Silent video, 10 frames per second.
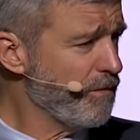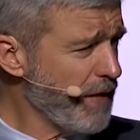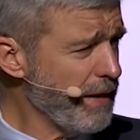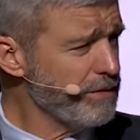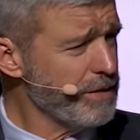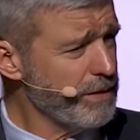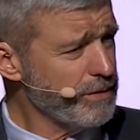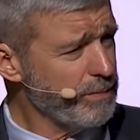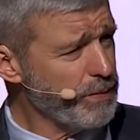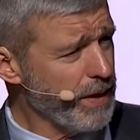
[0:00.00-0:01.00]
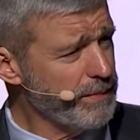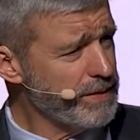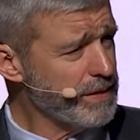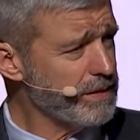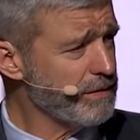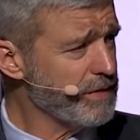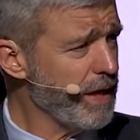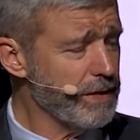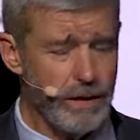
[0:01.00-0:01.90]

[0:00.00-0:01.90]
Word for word: founded on the promises of God,